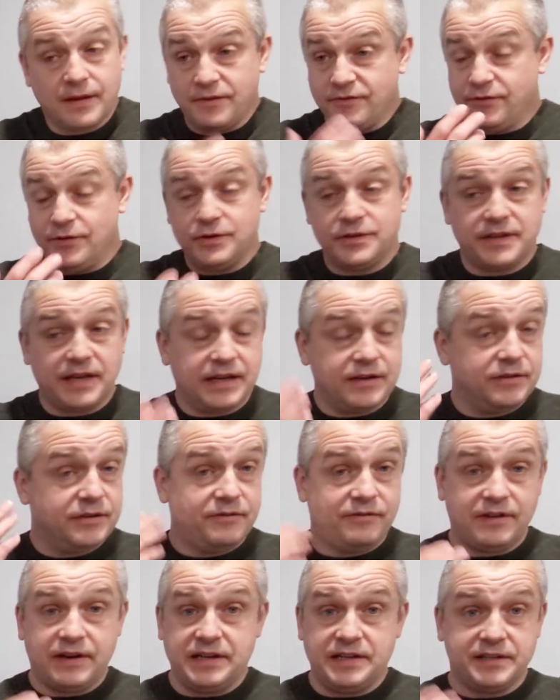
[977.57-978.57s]
First thing on the
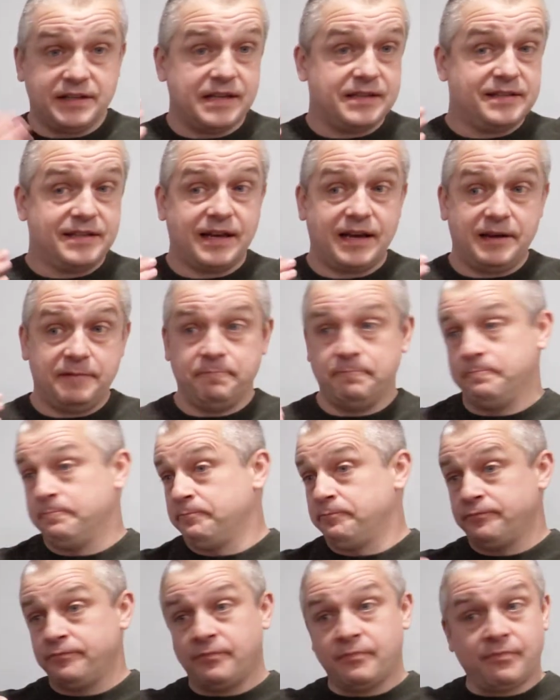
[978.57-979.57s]
finish this time,
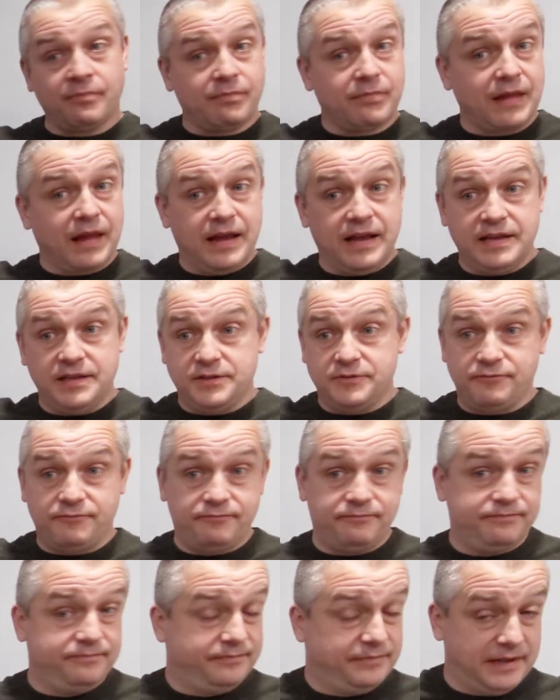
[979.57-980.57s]
it's
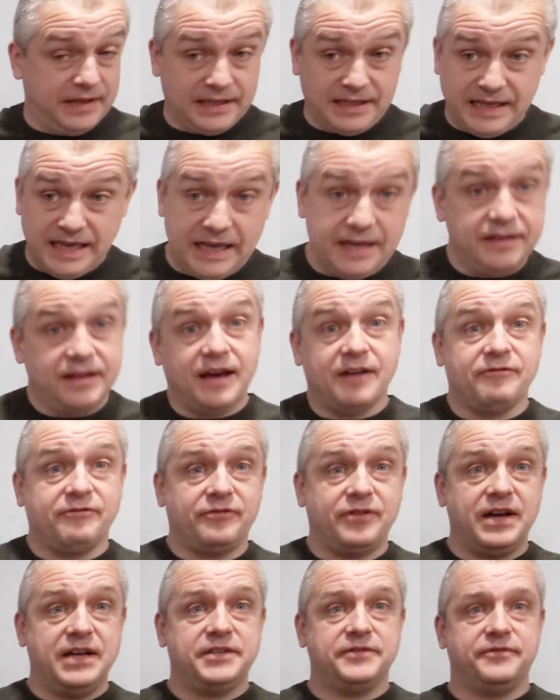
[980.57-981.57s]
again that
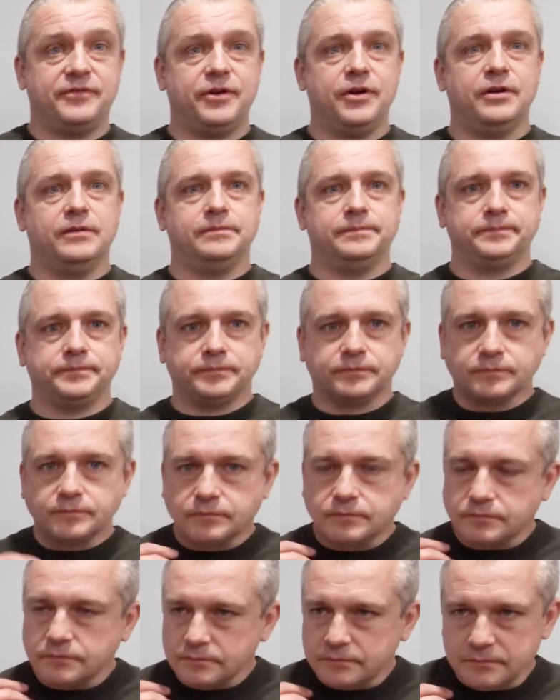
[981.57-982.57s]
fresh fruit
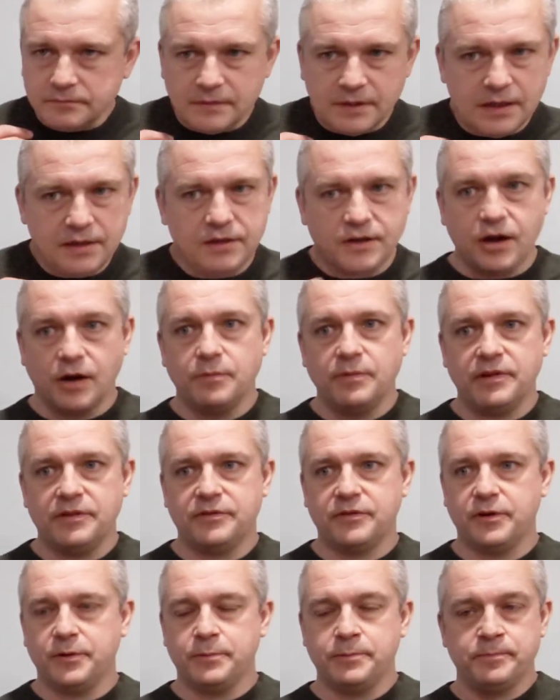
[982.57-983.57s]
coming
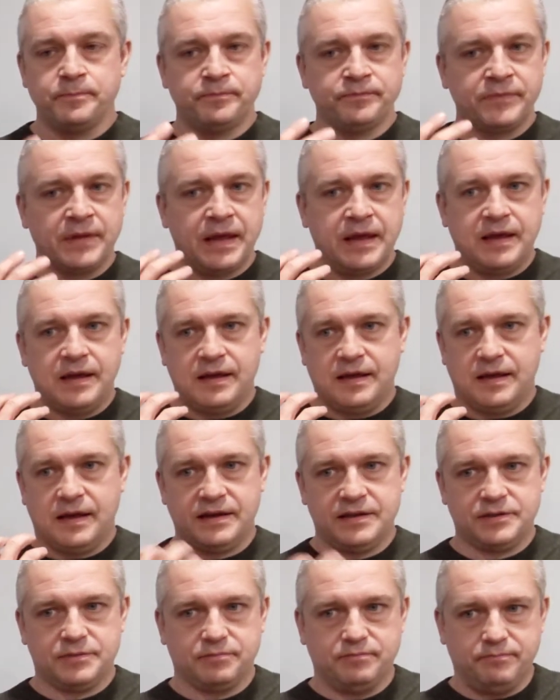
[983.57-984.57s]
through,
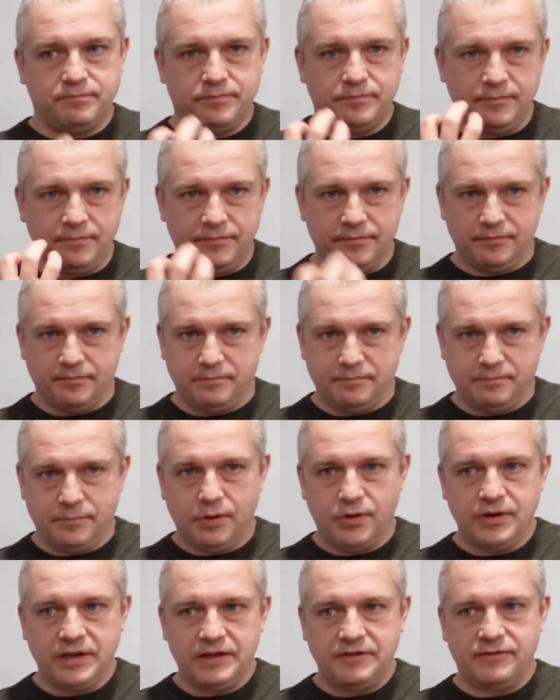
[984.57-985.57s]
and it's
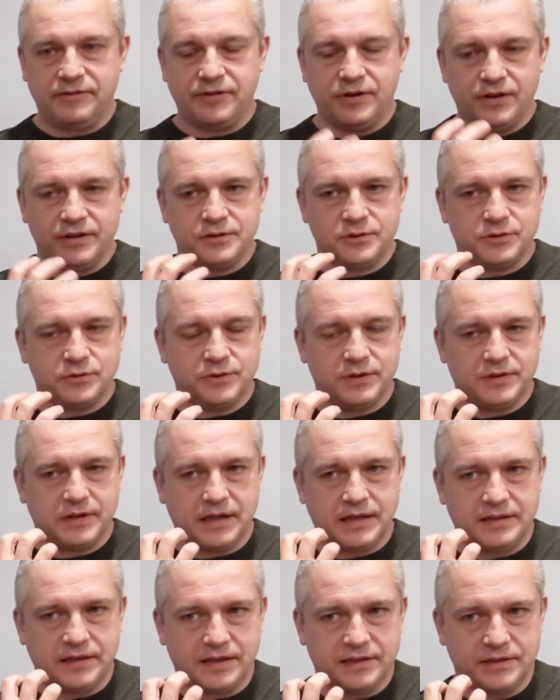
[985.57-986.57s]
bodied fruit, so
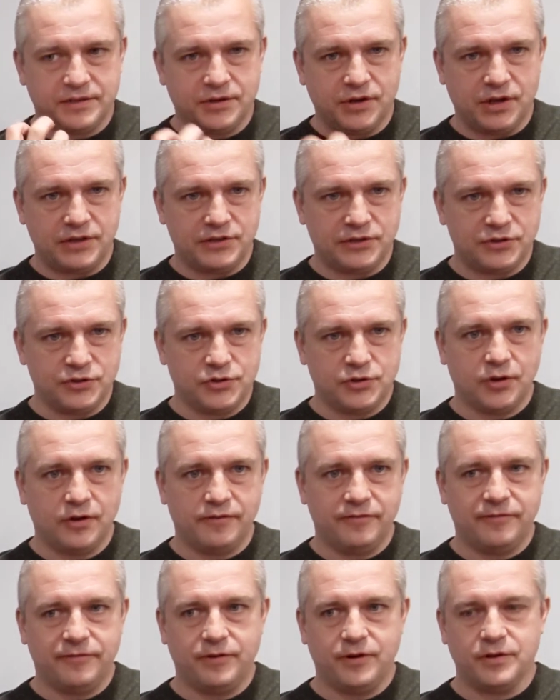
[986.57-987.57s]
it's your
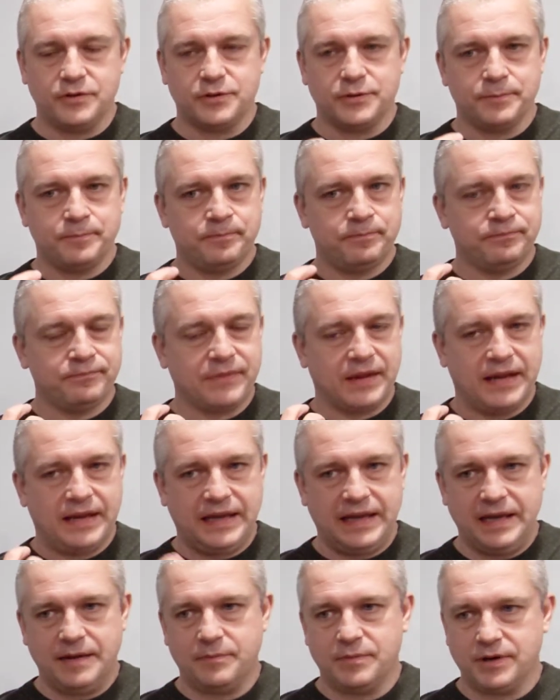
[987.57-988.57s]
soft fruits,
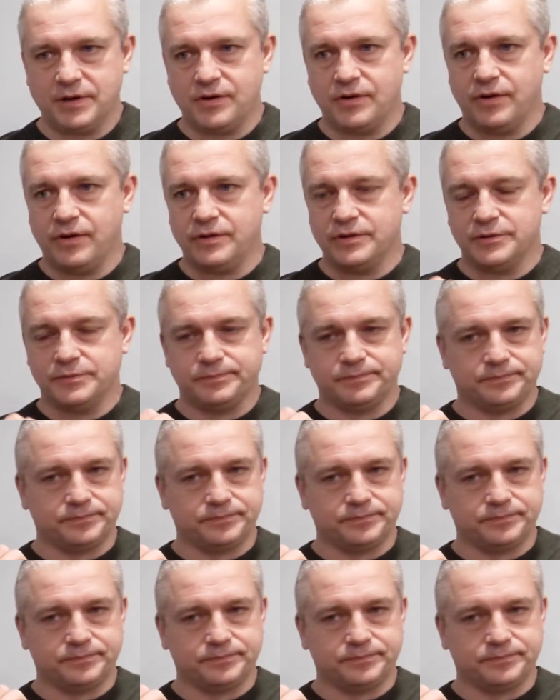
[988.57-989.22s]
apricots.